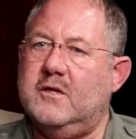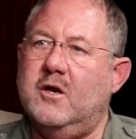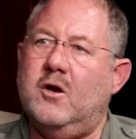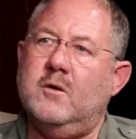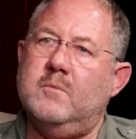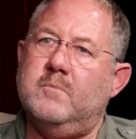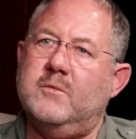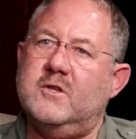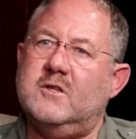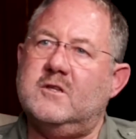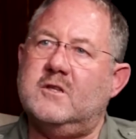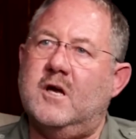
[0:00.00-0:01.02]
There are
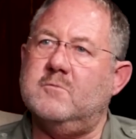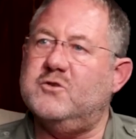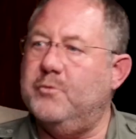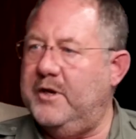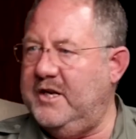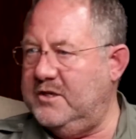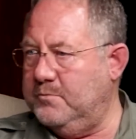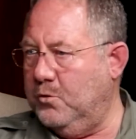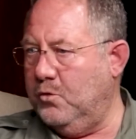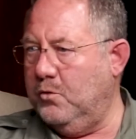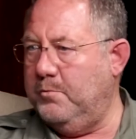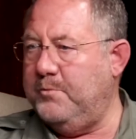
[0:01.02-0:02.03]
times when it's
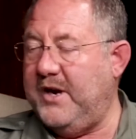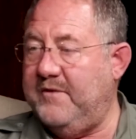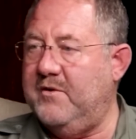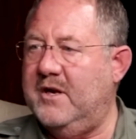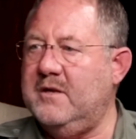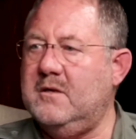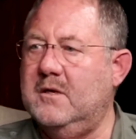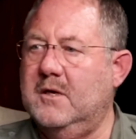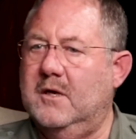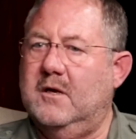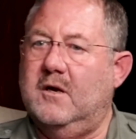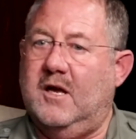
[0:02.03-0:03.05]
more prevalent.
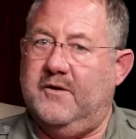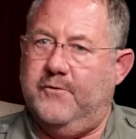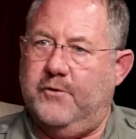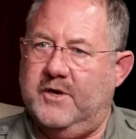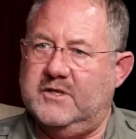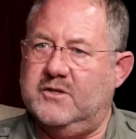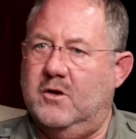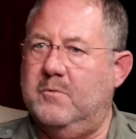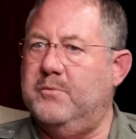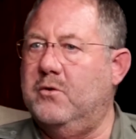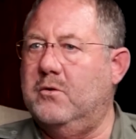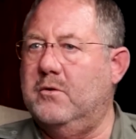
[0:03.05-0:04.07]
Like, for
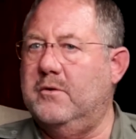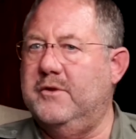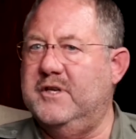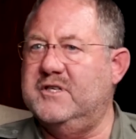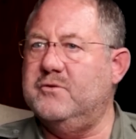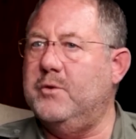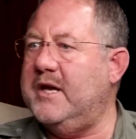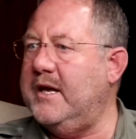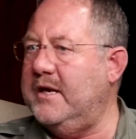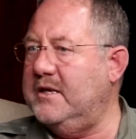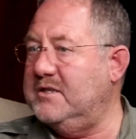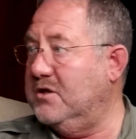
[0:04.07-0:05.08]
example, this
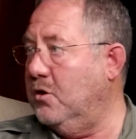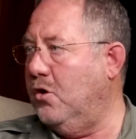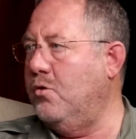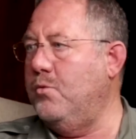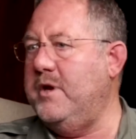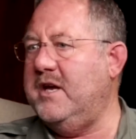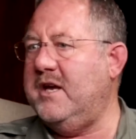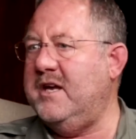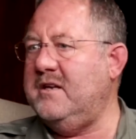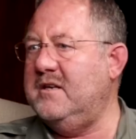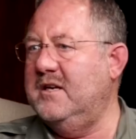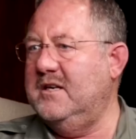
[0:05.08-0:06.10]
weekend is a long
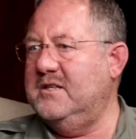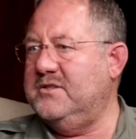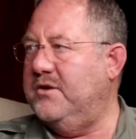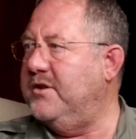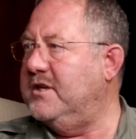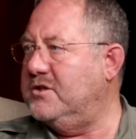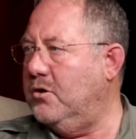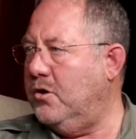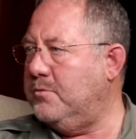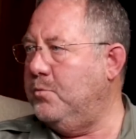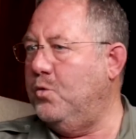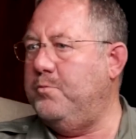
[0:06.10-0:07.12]
weekend, so there's a
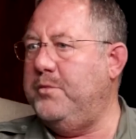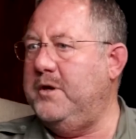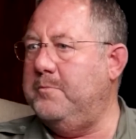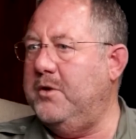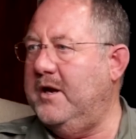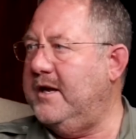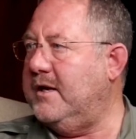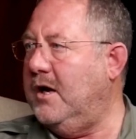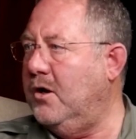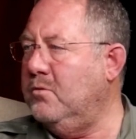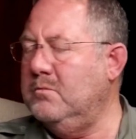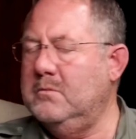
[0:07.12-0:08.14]
lot more people at
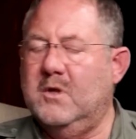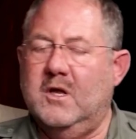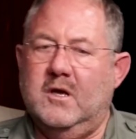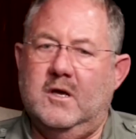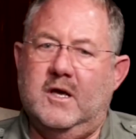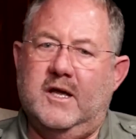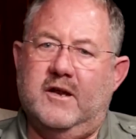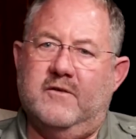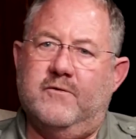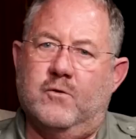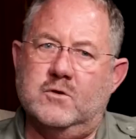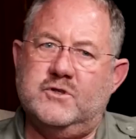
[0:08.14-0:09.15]
home. And
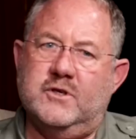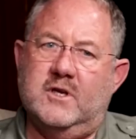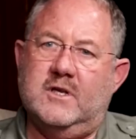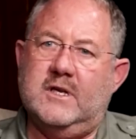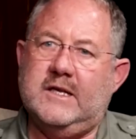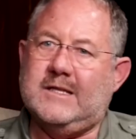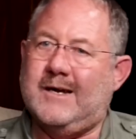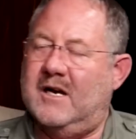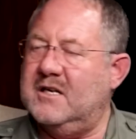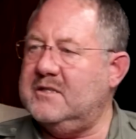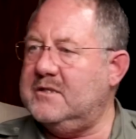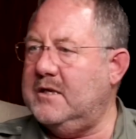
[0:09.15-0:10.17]
unfortunately,
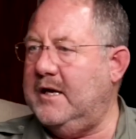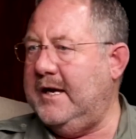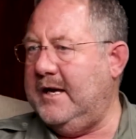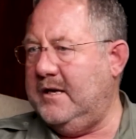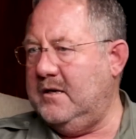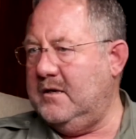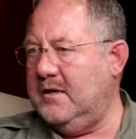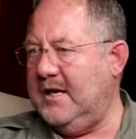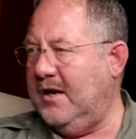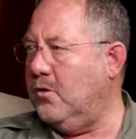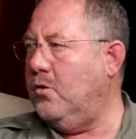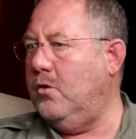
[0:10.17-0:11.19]
drugs and
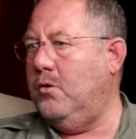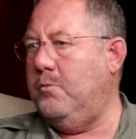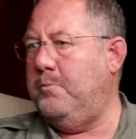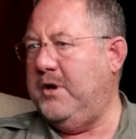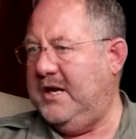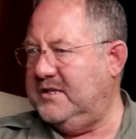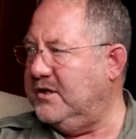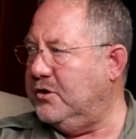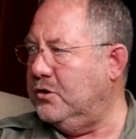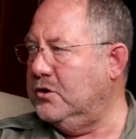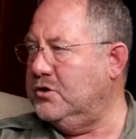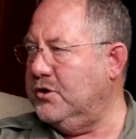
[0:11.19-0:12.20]
alcohol plays a
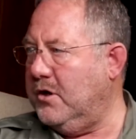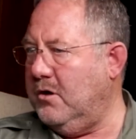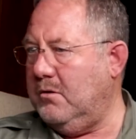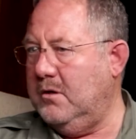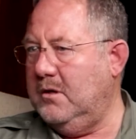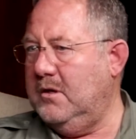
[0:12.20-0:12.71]
huge role.